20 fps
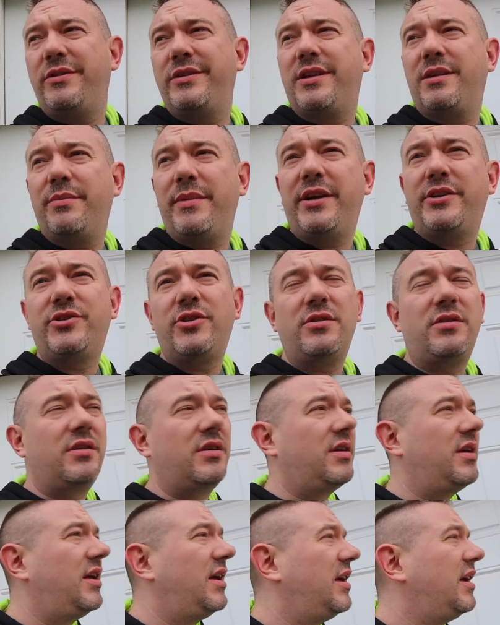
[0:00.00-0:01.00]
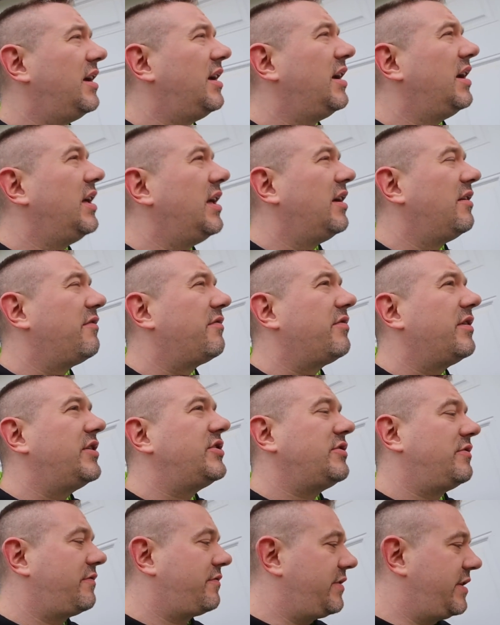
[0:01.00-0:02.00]
Just make sure the
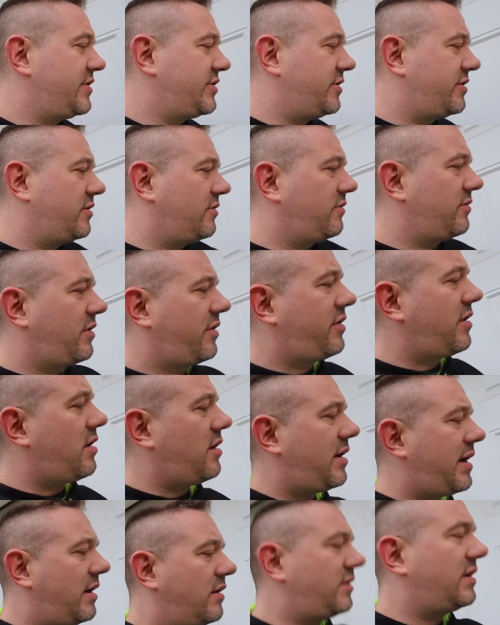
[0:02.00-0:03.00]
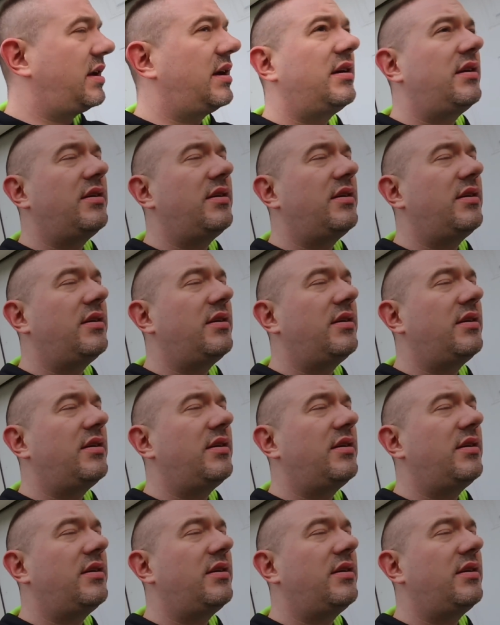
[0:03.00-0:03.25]
fridge and freezer don't thaw out